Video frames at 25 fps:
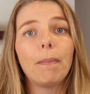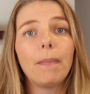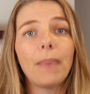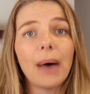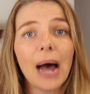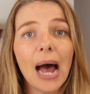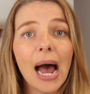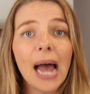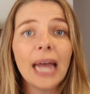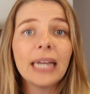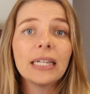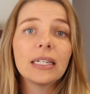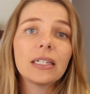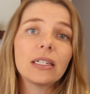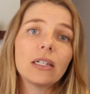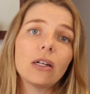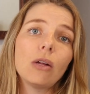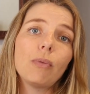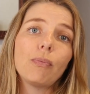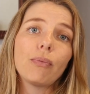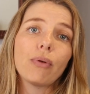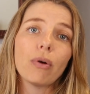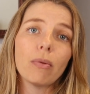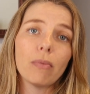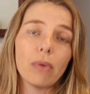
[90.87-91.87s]
by
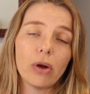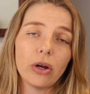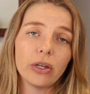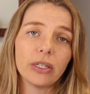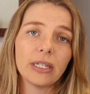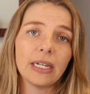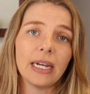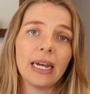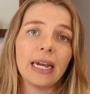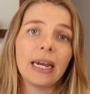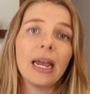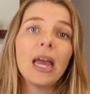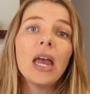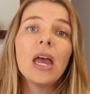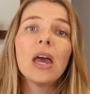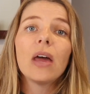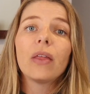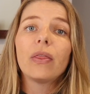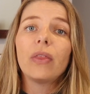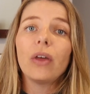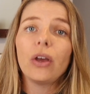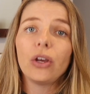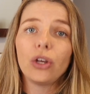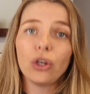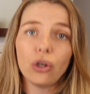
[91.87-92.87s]
still promoting
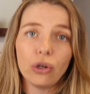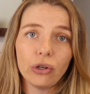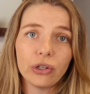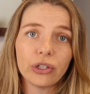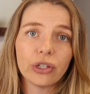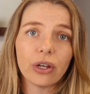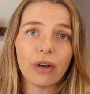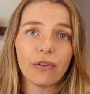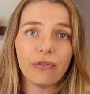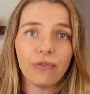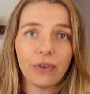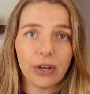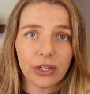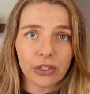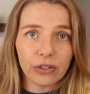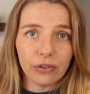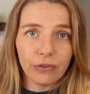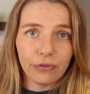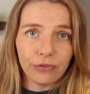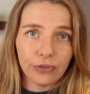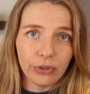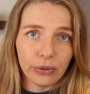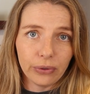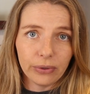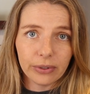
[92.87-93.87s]
the use of
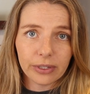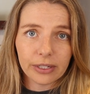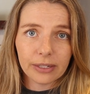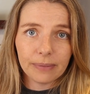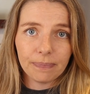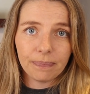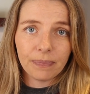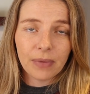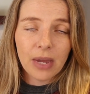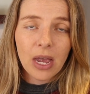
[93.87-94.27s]
fossil fuels.